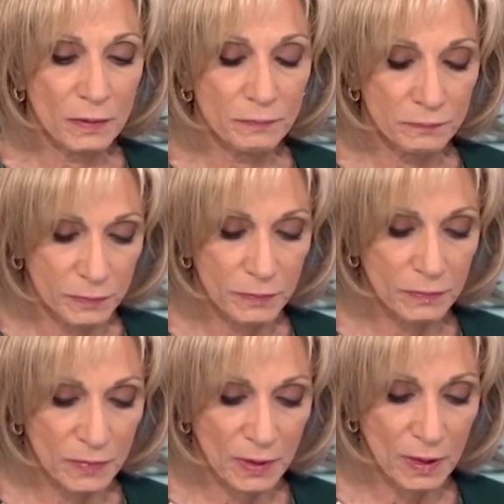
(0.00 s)
Mitchell
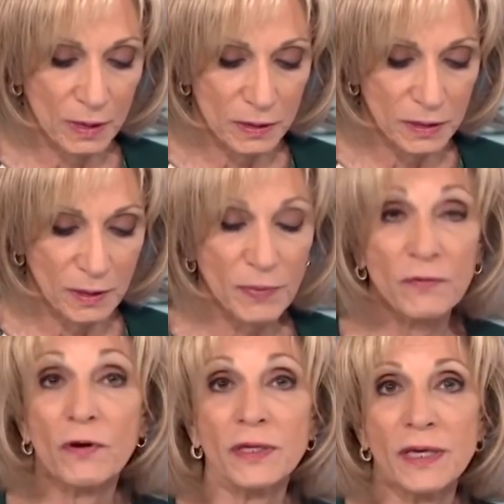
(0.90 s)
choked up, something
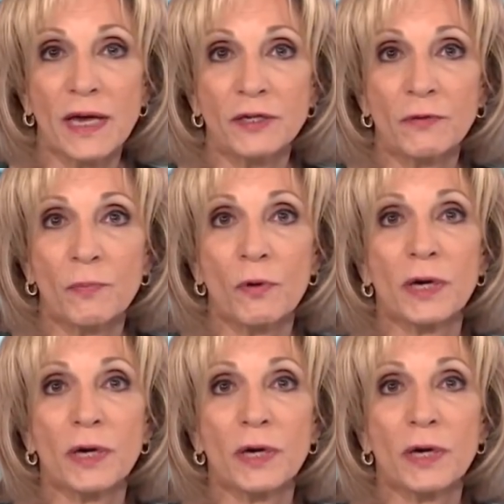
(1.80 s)
breaking in with report.